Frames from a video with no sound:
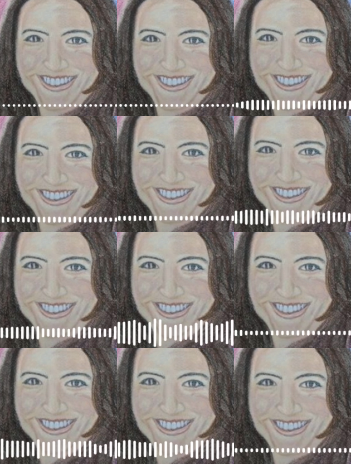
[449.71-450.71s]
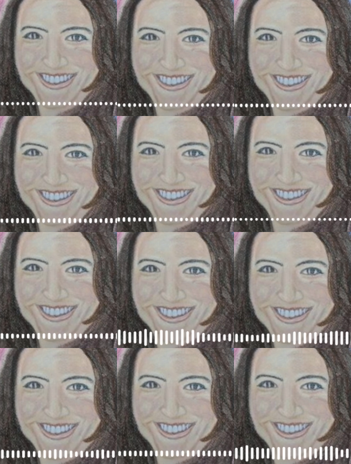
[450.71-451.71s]
And it's all about
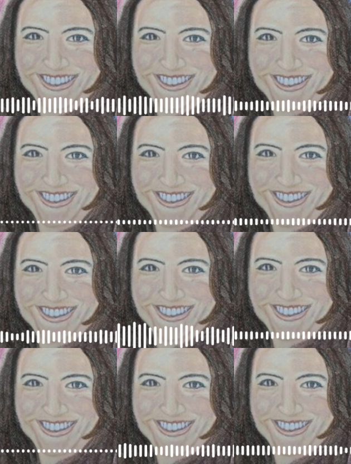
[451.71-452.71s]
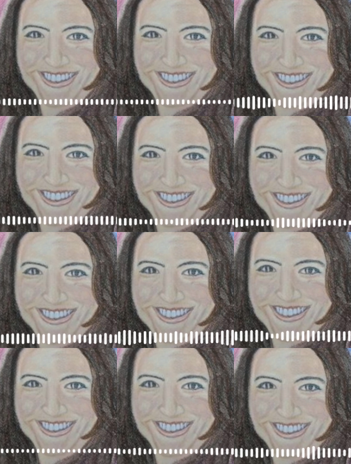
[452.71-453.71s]
lying back, resting, and
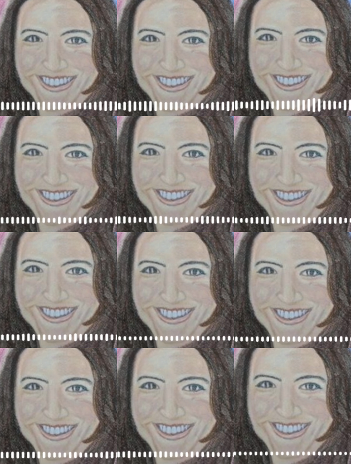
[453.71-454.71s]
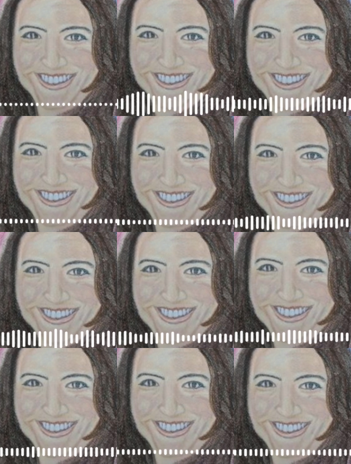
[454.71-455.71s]
relaxation. So Friday,
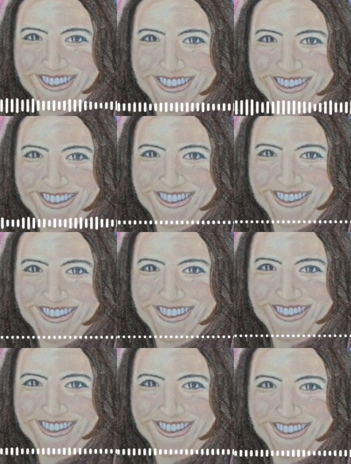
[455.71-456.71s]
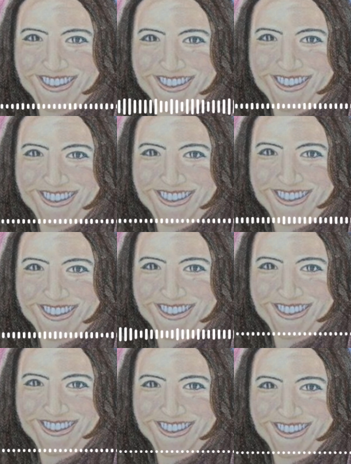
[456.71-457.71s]
Saturday, and Sunday, it's self
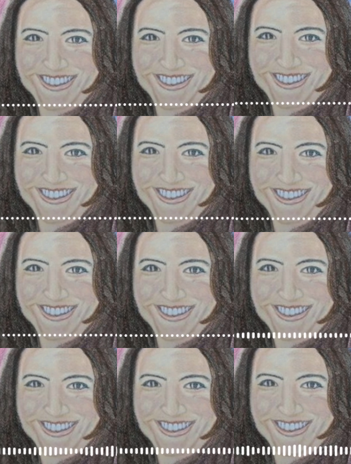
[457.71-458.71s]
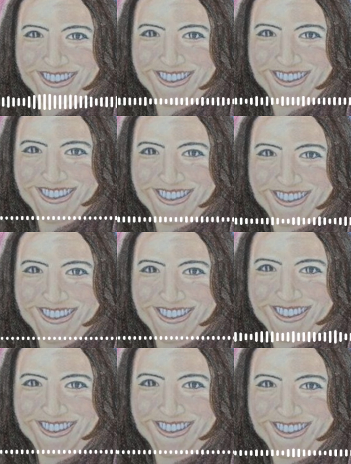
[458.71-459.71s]
care. Okay, you can't
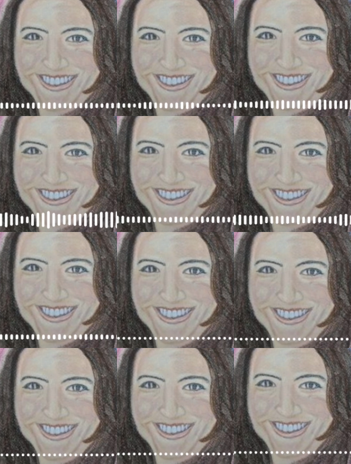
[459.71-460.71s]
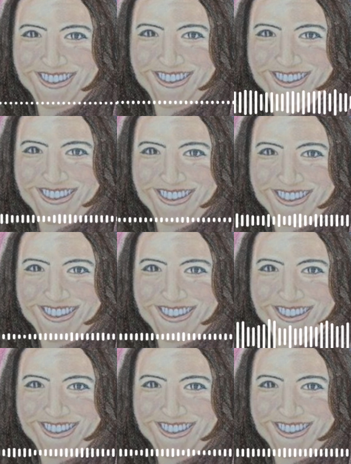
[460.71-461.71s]
push, push, push 24
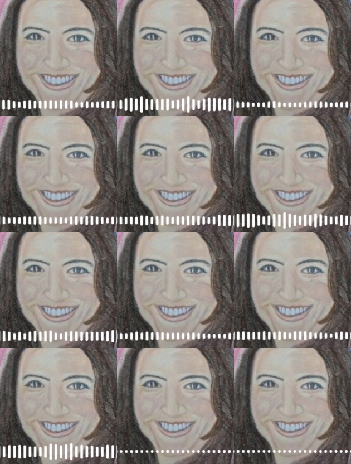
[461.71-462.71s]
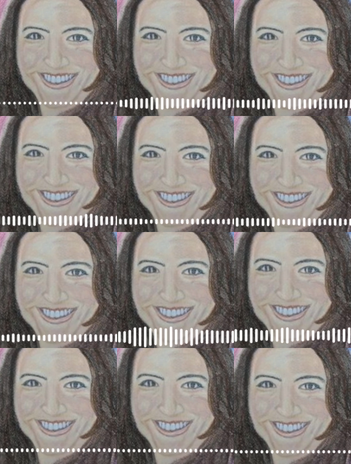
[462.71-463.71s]
7, seven days a week, four weeks a
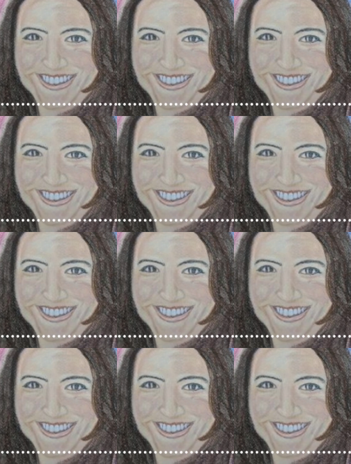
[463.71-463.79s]
month,